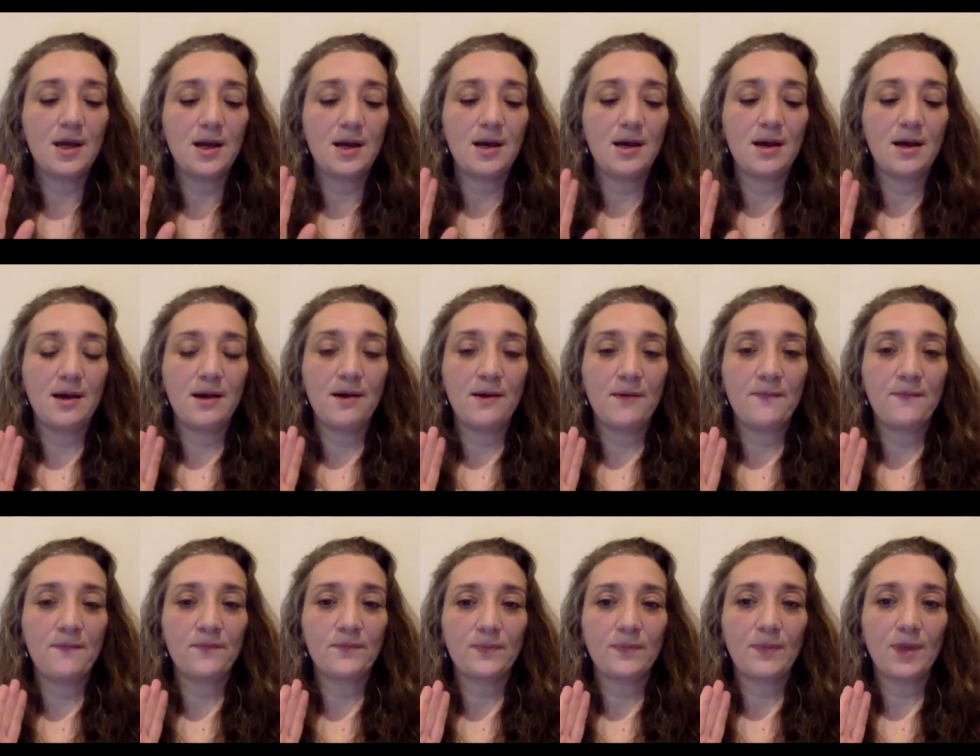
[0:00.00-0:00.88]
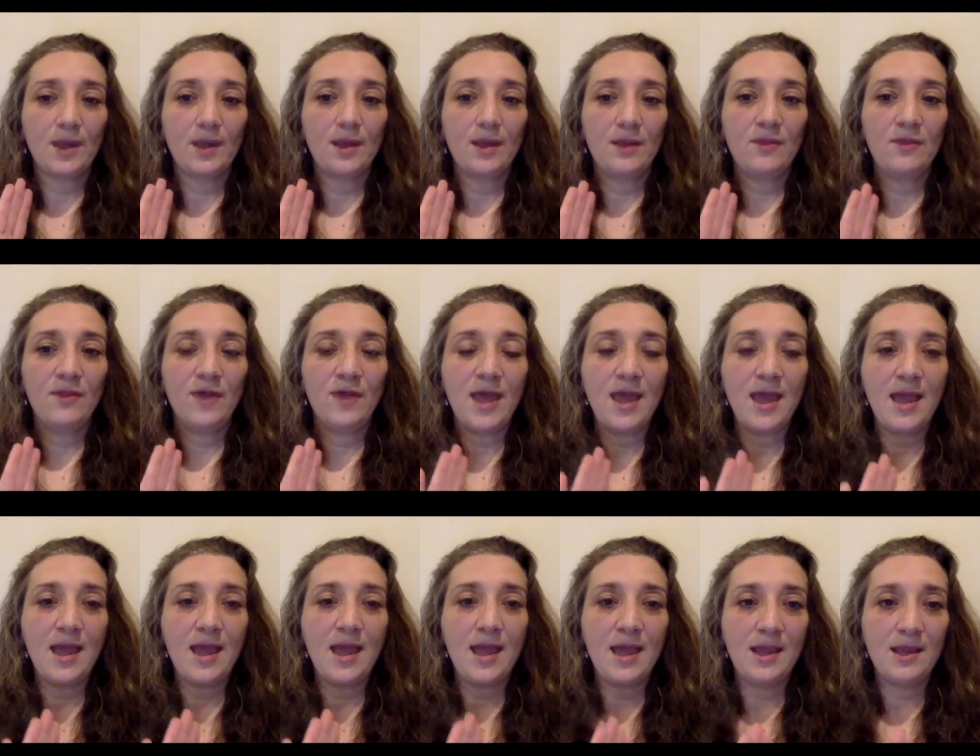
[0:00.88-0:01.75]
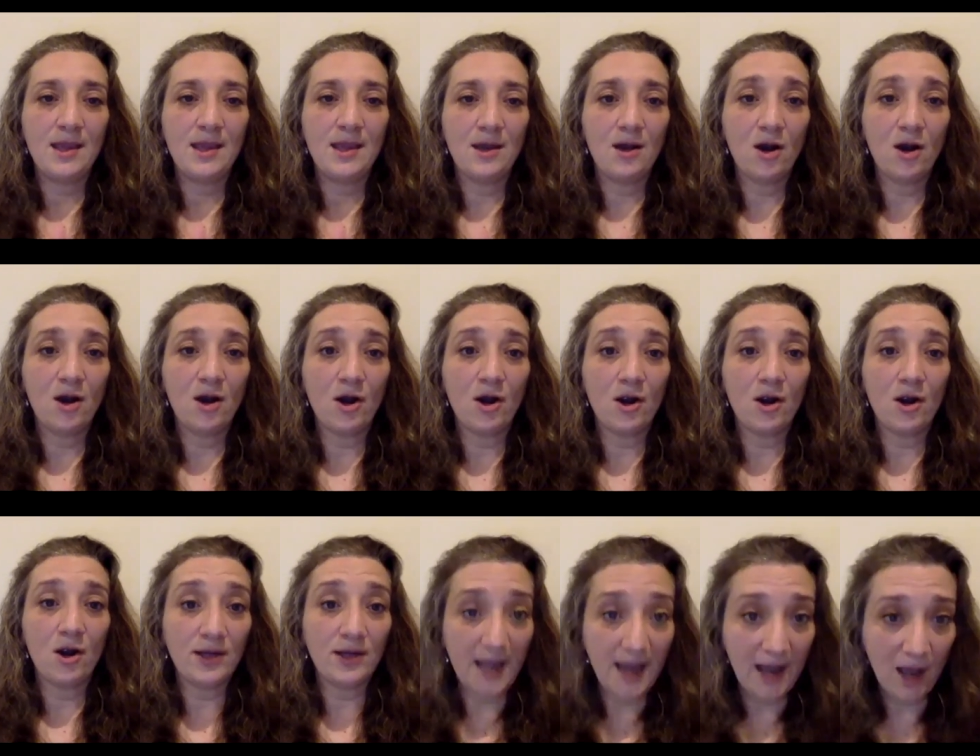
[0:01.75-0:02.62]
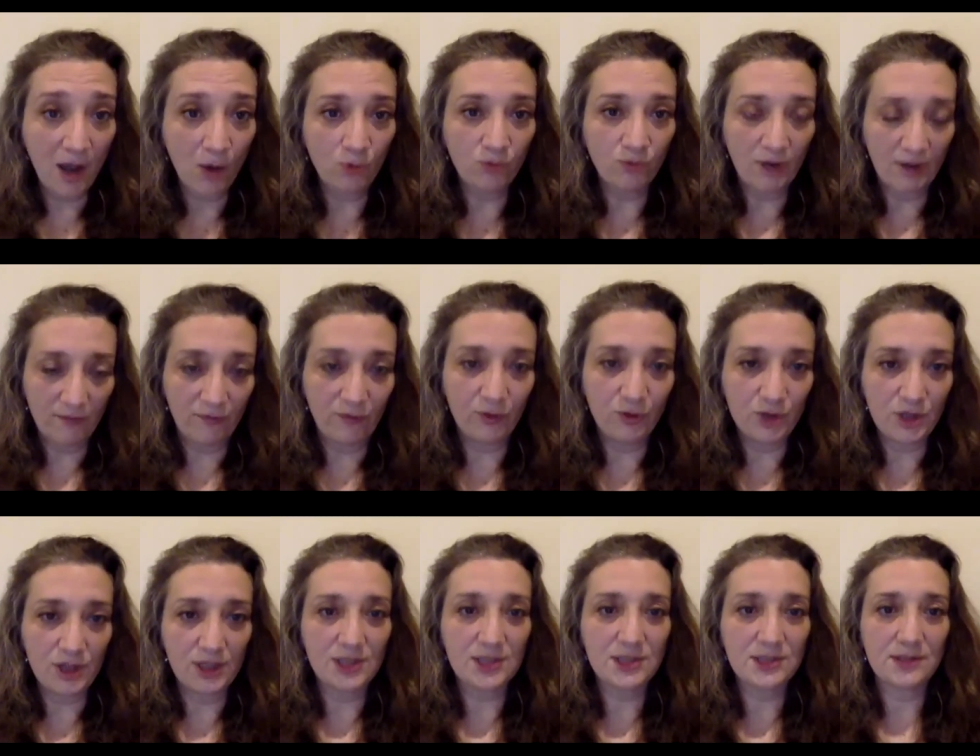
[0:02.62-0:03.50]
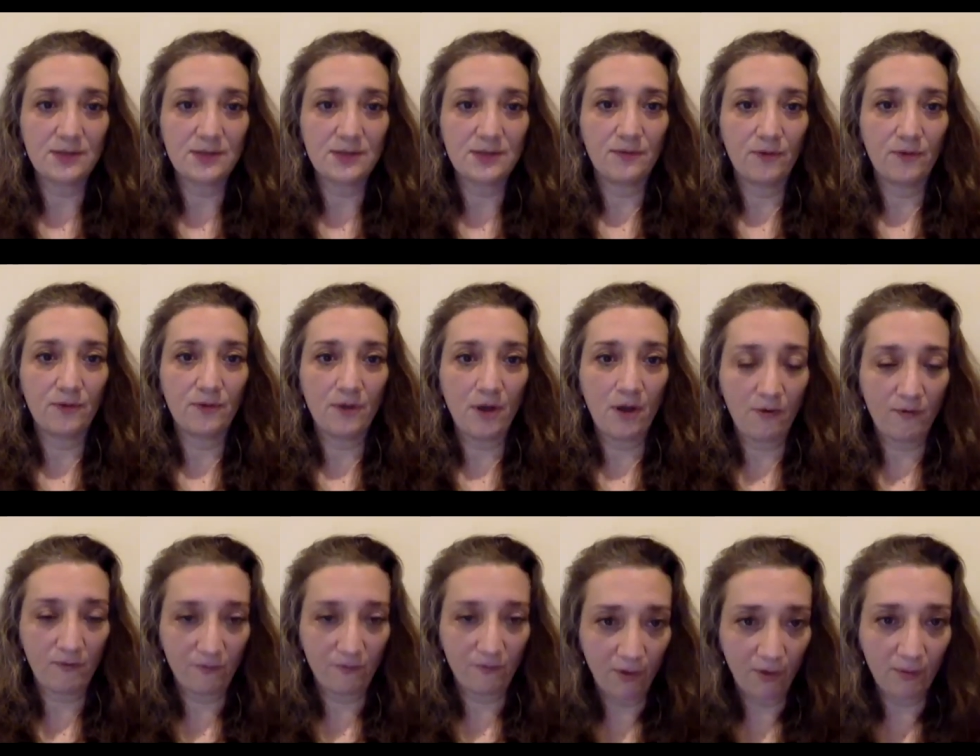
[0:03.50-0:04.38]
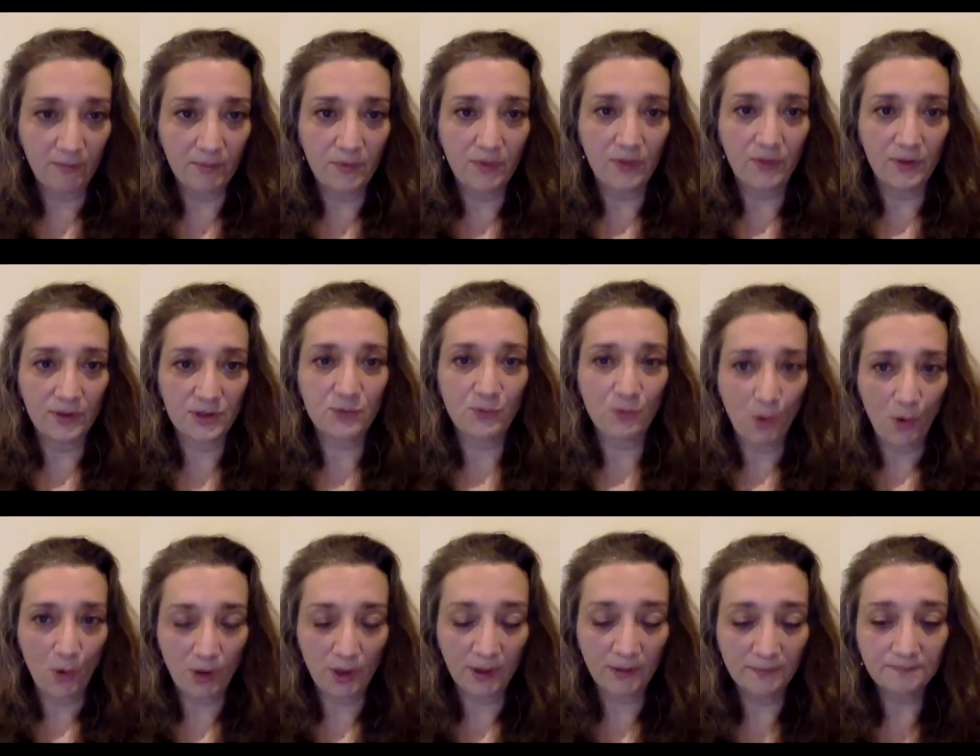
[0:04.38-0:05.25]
Um, they are now refugees uh, from this war.